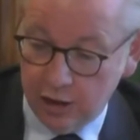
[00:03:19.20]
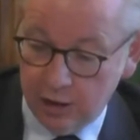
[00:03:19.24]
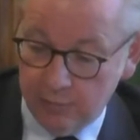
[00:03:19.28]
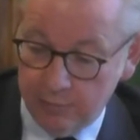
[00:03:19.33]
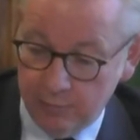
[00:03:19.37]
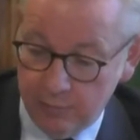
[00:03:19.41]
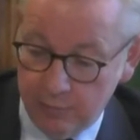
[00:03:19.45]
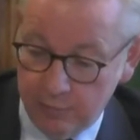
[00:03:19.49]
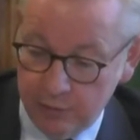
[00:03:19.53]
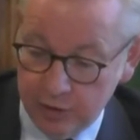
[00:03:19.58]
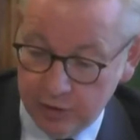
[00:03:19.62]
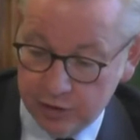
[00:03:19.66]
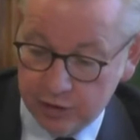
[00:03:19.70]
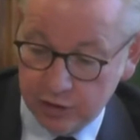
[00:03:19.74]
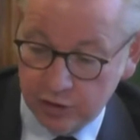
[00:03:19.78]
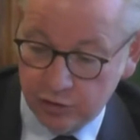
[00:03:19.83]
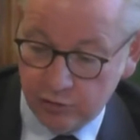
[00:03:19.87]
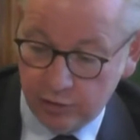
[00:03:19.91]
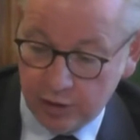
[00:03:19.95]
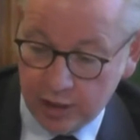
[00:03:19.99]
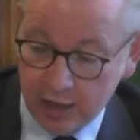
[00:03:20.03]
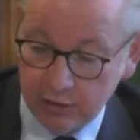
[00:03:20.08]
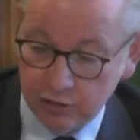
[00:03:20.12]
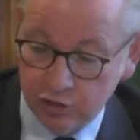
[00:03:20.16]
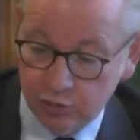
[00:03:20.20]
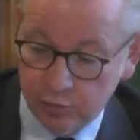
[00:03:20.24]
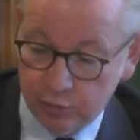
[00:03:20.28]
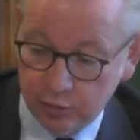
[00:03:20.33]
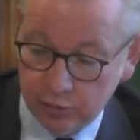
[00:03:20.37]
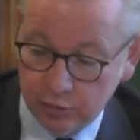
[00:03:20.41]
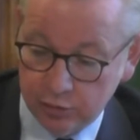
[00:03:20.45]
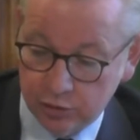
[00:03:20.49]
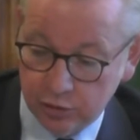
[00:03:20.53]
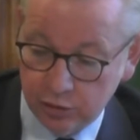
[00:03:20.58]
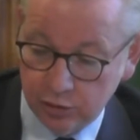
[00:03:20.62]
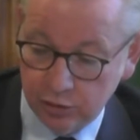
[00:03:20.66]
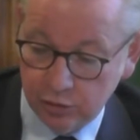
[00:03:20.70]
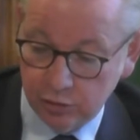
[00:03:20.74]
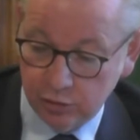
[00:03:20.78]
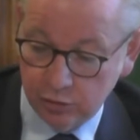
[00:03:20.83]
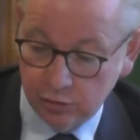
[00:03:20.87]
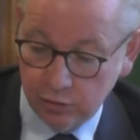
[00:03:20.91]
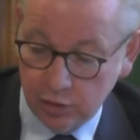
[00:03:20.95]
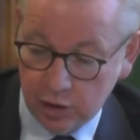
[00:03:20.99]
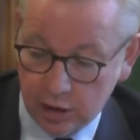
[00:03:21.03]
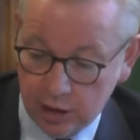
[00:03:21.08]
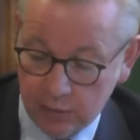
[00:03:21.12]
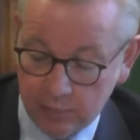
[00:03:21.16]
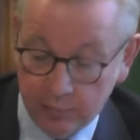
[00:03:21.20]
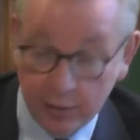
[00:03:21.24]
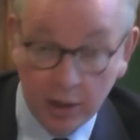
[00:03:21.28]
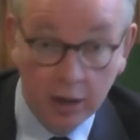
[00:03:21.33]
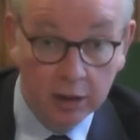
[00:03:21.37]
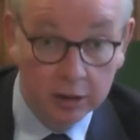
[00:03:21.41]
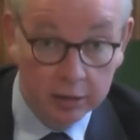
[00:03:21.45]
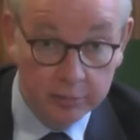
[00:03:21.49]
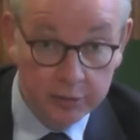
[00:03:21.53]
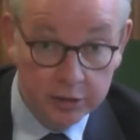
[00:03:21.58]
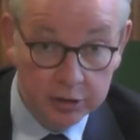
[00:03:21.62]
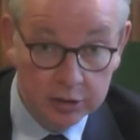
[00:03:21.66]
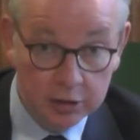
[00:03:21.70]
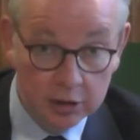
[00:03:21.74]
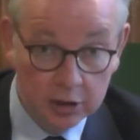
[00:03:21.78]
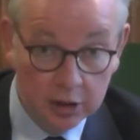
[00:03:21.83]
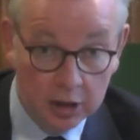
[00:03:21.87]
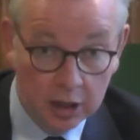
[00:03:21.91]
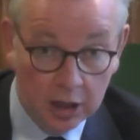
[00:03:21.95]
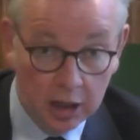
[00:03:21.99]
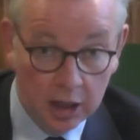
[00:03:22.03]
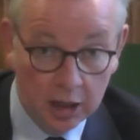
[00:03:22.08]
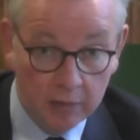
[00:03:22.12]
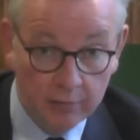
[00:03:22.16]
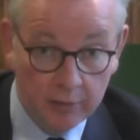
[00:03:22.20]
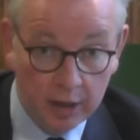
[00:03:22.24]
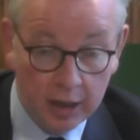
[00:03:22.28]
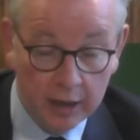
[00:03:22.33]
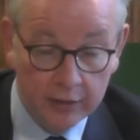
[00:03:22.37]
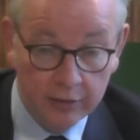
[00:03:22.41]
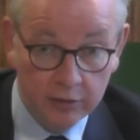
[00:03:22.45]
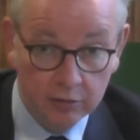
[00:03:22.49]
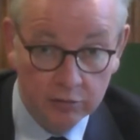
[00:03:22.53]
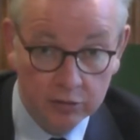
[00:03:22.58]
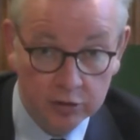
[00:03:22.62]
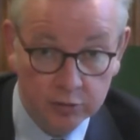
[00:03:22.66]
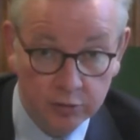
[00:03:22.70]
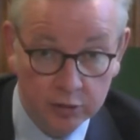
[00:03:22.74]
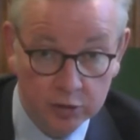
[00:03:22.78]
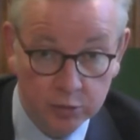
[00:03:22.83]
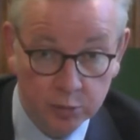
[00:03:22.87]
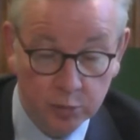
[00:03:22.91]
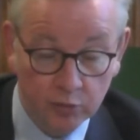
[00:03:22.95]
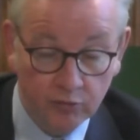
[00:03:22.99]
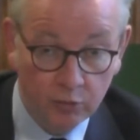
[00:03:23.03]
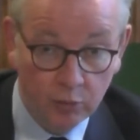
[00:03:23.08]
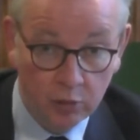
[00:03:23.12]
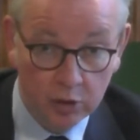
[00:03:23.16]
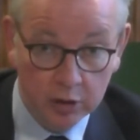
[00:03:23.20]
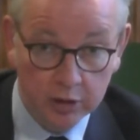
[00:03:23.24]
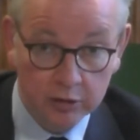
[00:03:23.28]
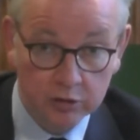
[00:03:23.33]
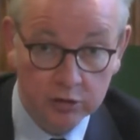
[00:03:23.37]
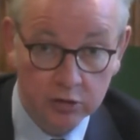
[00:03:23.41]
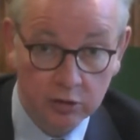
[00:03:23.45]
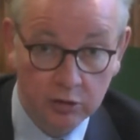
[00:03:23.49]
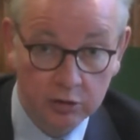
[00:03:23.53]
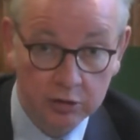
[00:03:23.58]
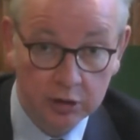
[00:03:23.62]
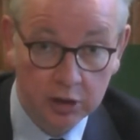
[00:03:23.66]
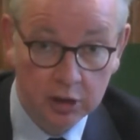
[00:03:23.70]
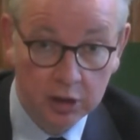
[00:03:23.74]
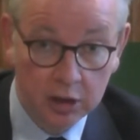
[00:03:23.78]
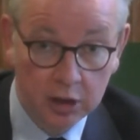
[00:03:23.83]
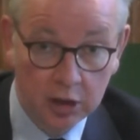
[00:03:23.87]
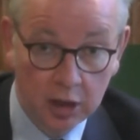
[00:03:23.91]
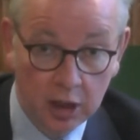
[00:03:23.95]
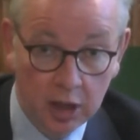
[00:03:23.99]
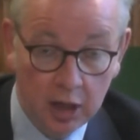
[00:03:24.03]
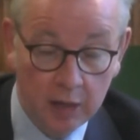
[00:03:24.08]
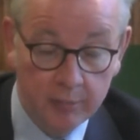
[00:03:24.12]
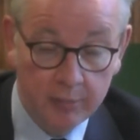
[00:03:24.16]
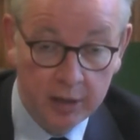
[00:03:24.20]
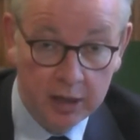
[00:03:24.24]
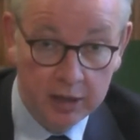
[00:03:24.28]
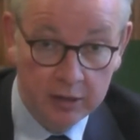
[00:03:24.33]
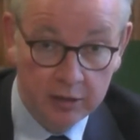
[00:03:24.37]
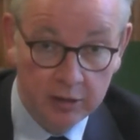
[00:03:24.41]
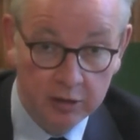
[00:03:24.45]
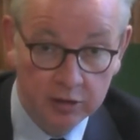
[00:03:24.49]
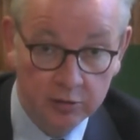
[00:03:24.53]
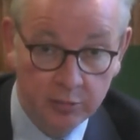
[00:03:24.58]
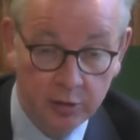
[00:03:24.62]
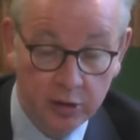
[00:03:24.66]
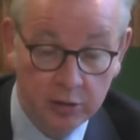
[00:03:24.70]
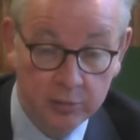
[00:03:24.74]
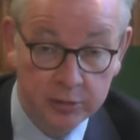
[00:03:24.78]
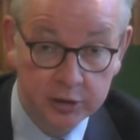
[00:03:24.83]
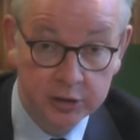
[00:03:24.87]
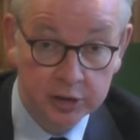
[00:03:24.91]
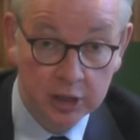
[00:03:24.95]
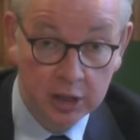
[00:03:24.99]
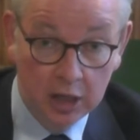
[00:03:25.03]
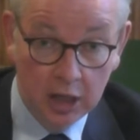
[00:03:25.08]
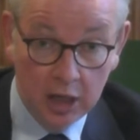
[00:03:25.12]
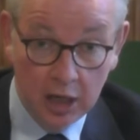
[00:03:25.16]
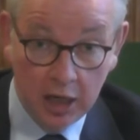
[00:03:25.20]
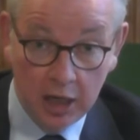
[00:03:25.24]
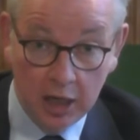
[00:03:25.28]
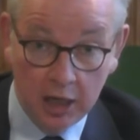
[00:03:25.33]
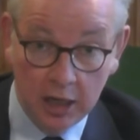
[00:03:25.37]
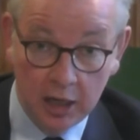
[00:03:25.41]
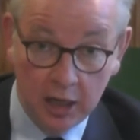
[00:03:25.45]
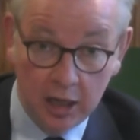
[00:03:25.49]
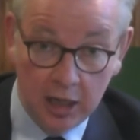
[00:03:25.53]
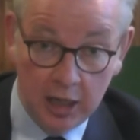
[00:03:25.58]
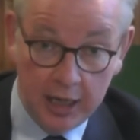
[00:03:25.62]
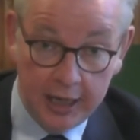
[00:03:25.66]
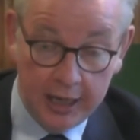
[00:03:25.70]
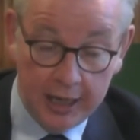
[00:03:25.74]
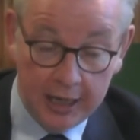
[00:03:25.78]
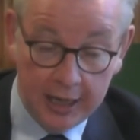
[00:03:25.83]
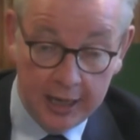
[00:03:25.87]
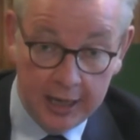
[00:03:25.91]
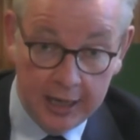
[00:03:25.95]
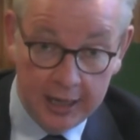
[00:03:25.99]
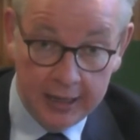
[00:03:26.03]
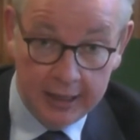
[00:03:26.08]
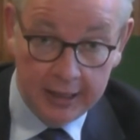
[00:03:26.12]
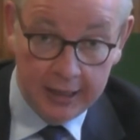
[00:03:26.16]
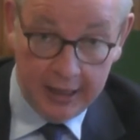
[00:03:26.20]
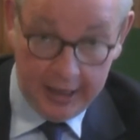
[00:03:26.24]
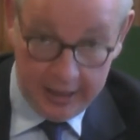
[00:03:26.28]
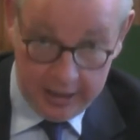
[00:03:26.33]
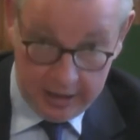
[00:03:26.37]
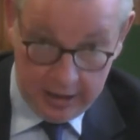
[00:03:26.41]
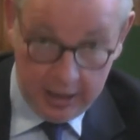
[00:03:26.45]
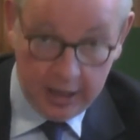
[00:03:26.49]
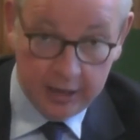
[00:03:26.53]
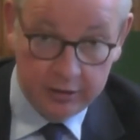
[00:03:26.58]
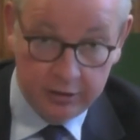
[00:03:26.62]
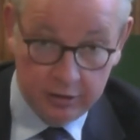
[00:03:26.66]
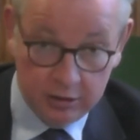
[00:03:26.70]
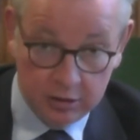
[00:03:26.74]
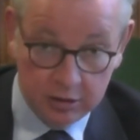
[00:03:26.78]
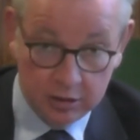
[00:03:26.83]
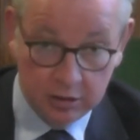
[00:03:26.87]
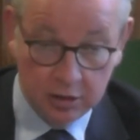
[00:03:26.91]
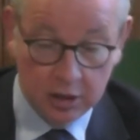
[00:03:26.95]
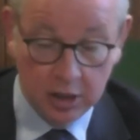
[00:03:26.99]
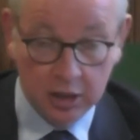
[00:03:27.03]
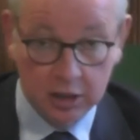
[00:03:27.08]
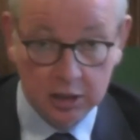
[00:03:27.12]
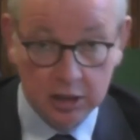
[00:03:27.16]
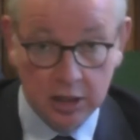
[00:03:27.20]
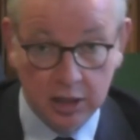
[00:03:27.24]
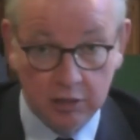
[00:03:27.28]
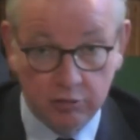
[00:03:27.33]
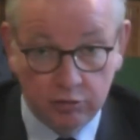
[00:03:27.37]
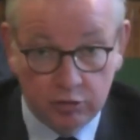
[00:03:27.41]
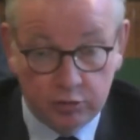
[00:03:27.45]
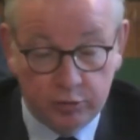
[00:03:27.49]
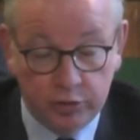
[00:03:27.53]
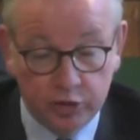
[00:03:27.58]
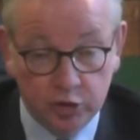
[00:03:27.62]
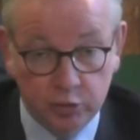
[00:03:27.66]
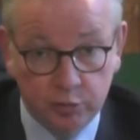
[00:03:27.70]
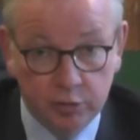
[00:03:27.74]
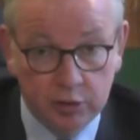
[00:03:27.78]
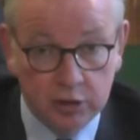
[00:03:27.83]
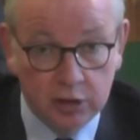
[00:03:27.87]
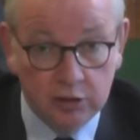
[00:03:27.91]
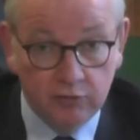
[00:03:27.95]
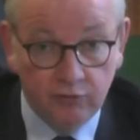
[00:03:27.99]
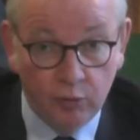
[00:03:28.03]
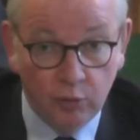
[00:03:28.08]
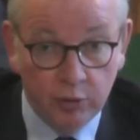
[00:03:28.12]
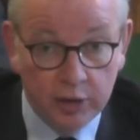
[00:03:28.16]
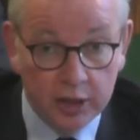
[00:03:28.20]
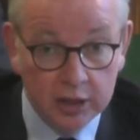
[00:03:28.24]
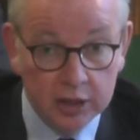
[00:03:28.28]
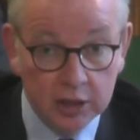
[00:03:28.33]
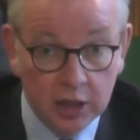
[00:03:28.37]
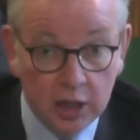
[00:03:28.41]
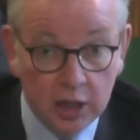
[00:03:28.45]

ministers are accountable to Parliament, and they're responsible for what goes on in their departments, and they take responsibility for that.